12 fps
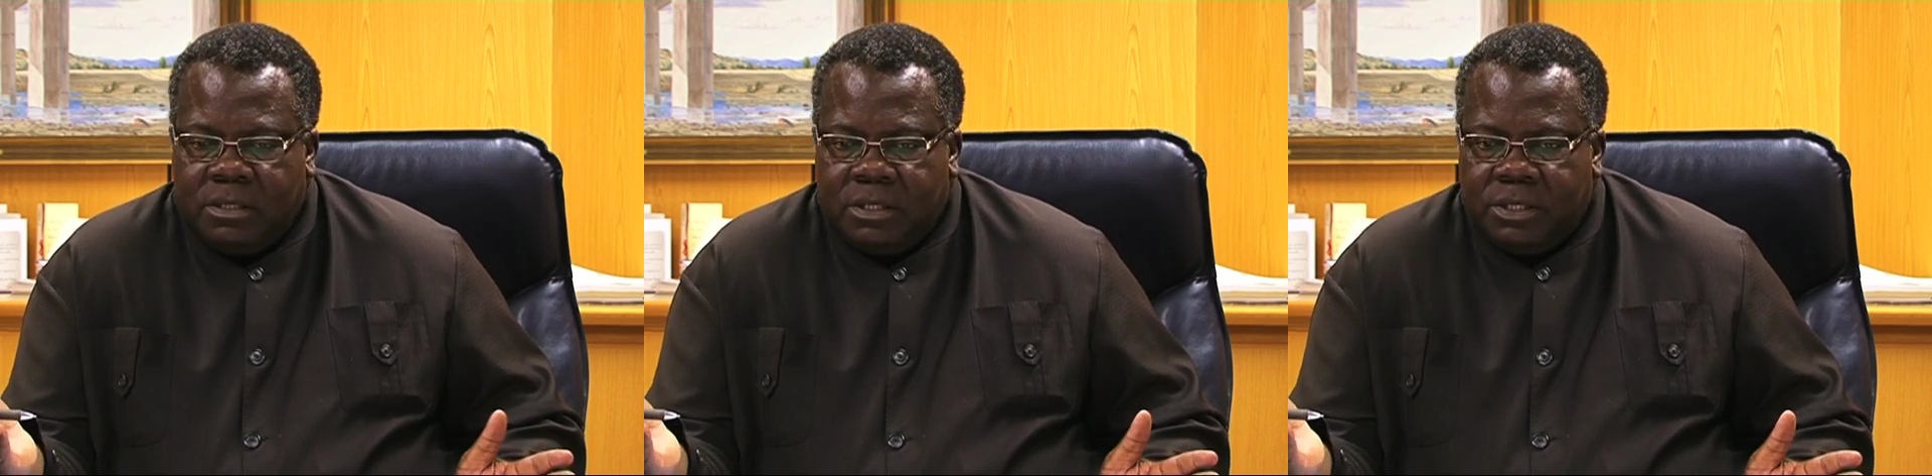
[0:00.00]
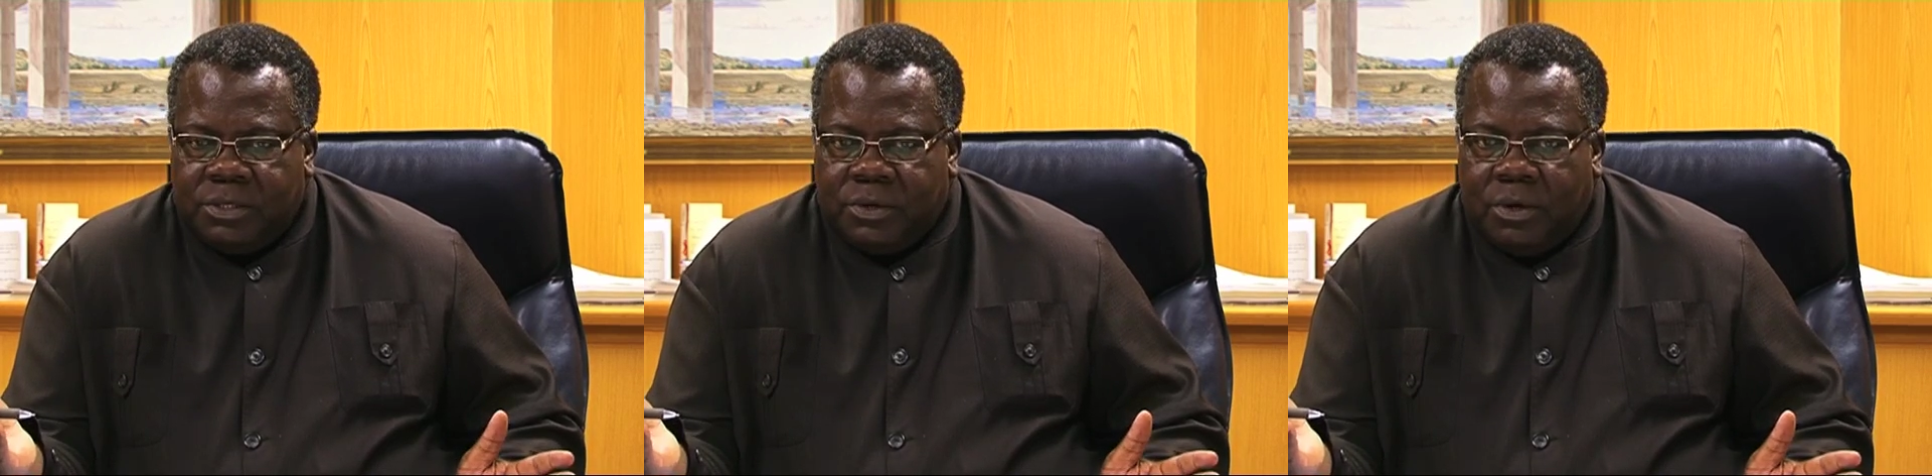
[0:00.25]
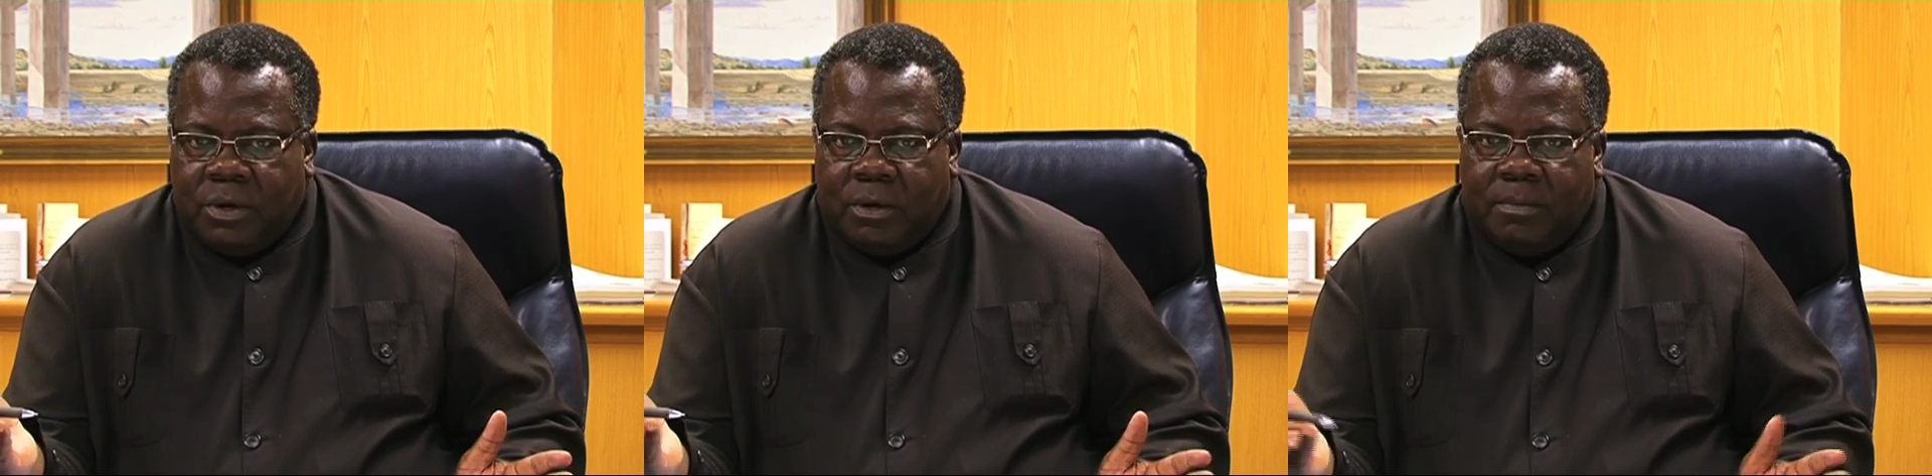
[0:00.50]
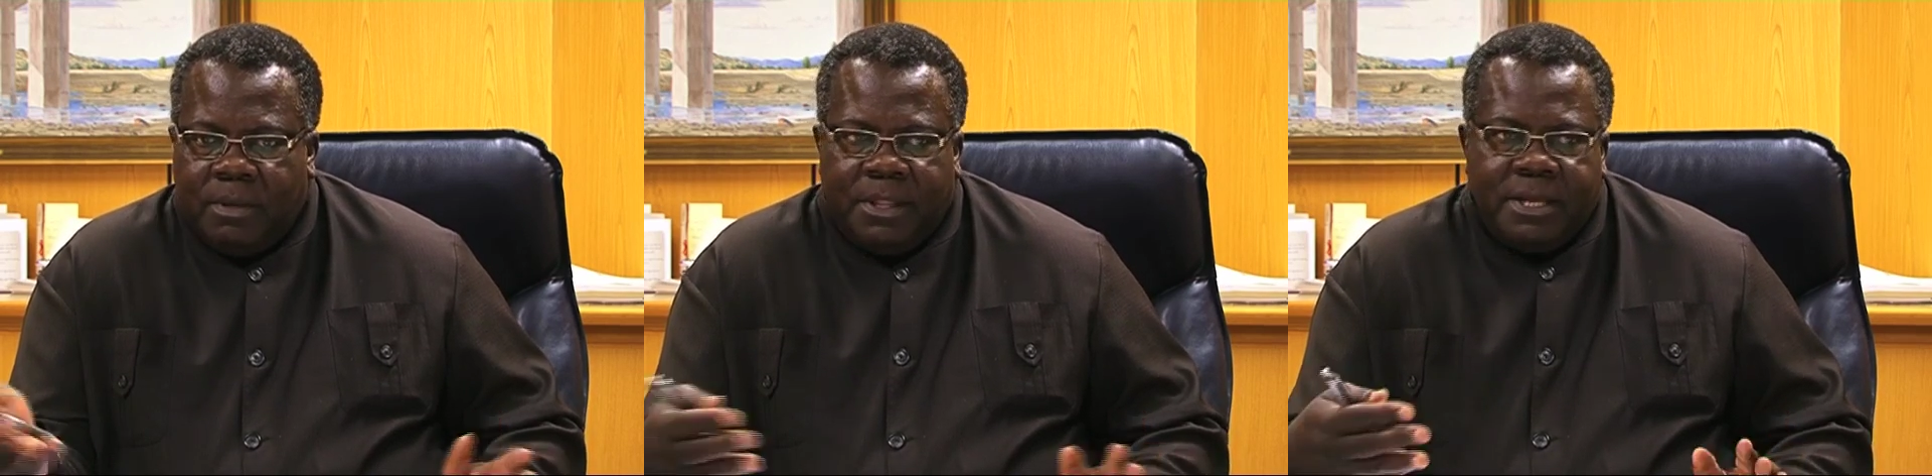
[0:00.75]
it's, wrong,
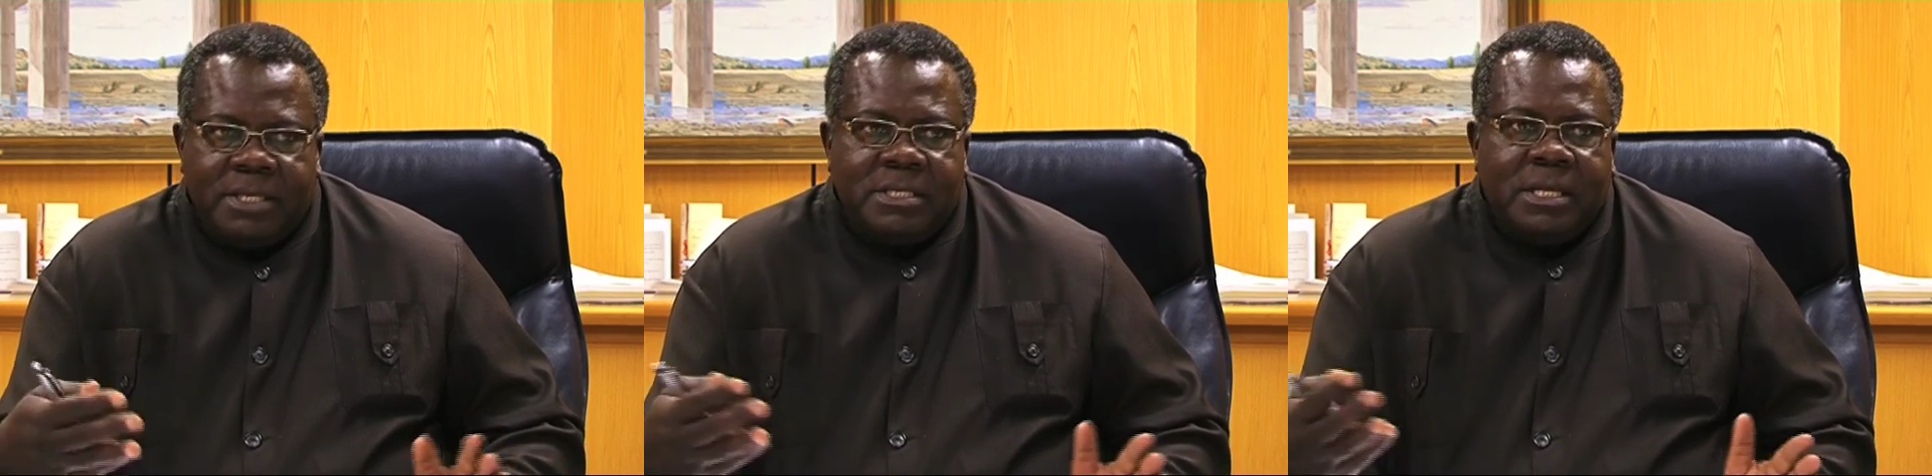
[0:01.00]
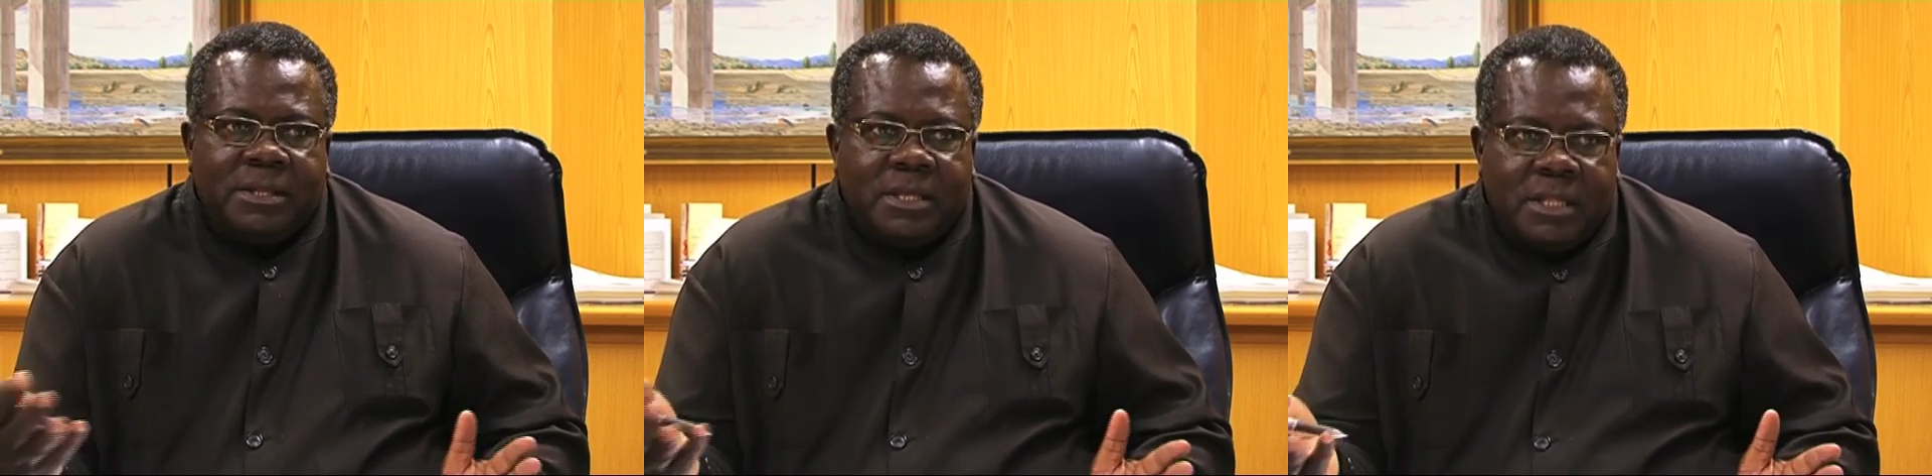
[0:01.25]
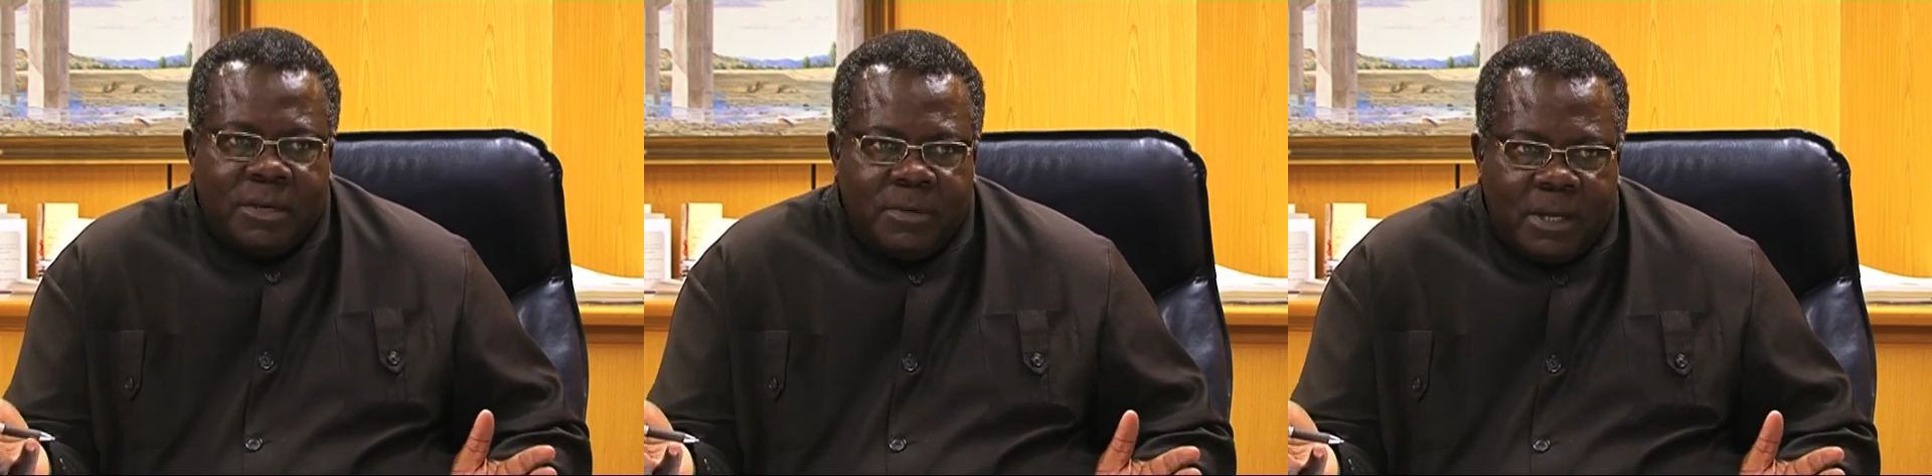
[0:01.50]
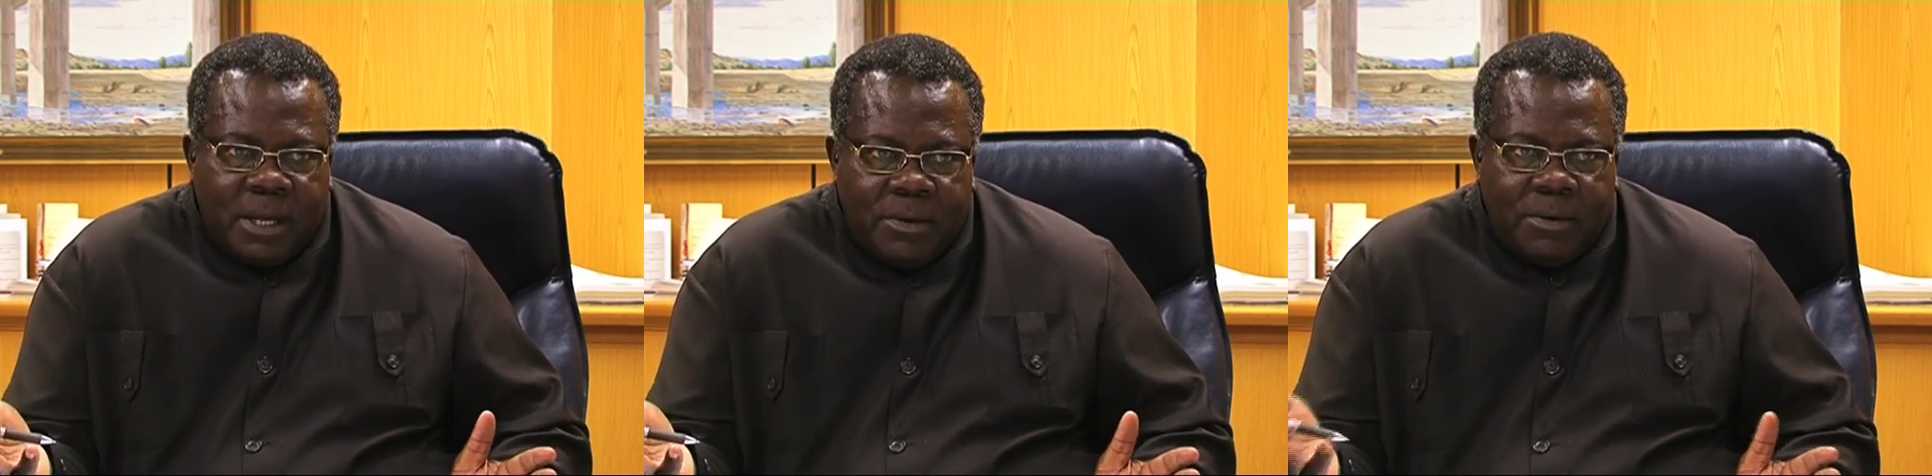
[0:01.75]
but there is nothing that we
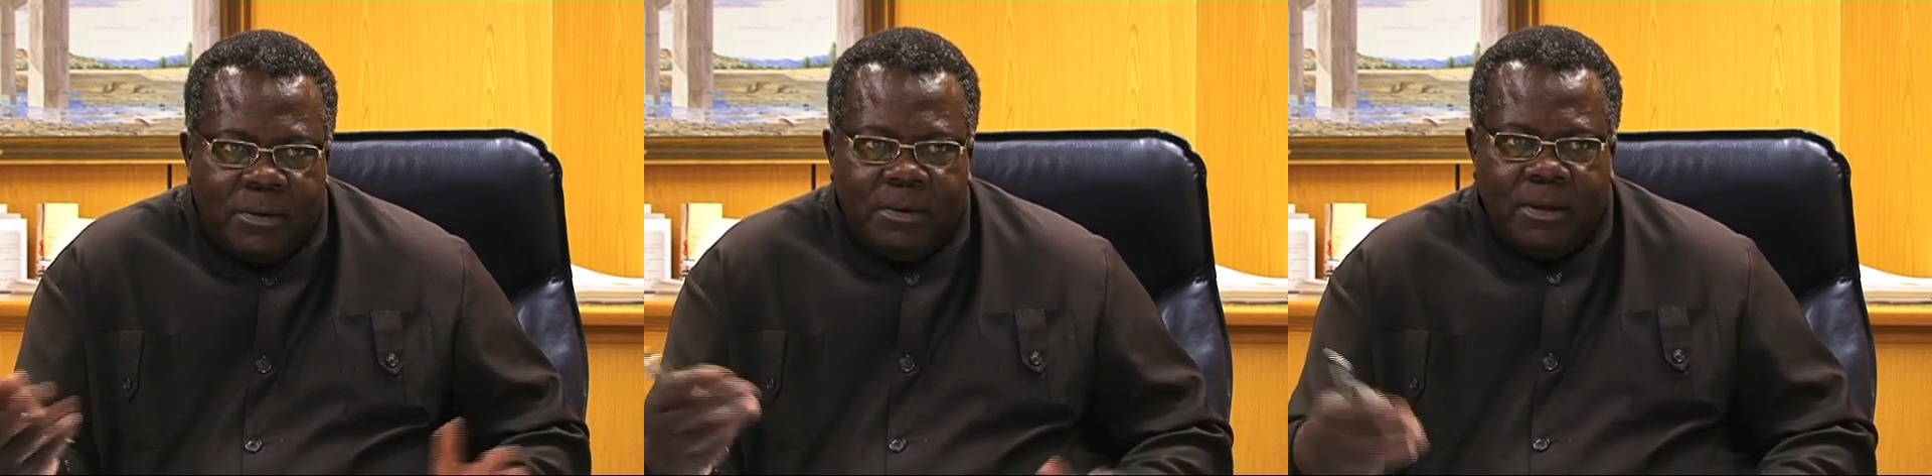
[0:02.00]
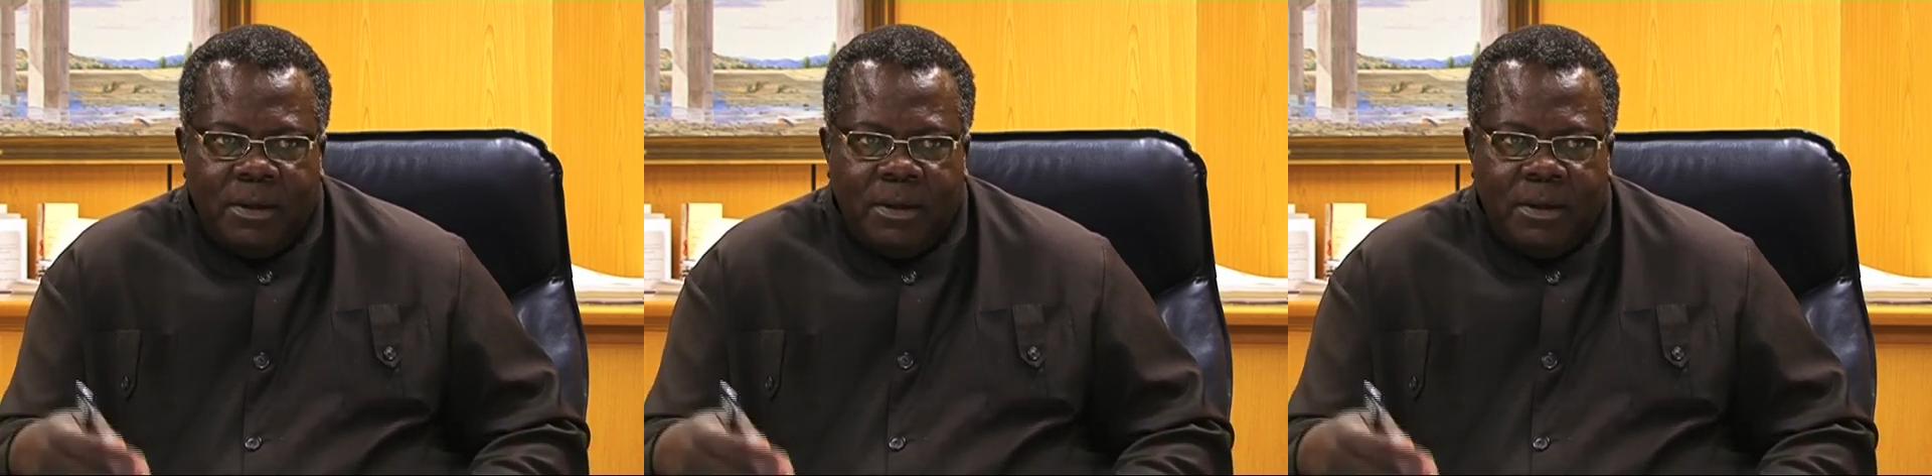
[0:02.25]
can do.